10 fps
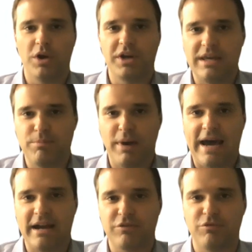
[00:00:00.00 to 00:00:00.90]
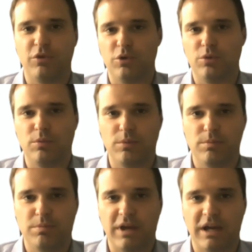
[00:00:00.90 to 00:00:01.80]
what an impactful
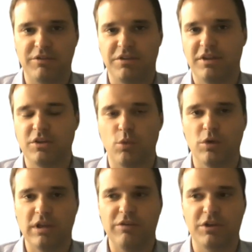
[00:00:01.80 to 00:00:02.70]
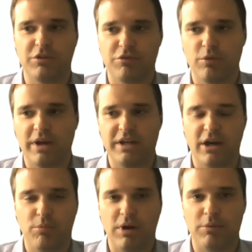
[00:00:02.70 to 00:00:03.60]
kind of a thing that we're living through right
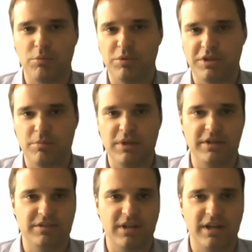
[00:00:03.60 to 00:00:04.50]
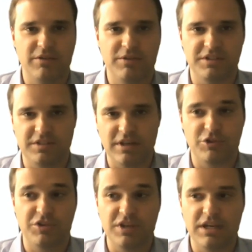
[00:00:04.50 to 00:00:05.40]
now, probably the biggest that any of us has
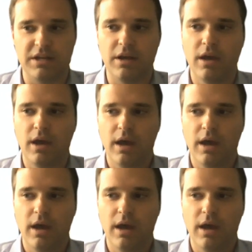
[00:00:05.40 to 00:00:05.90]
ever seen.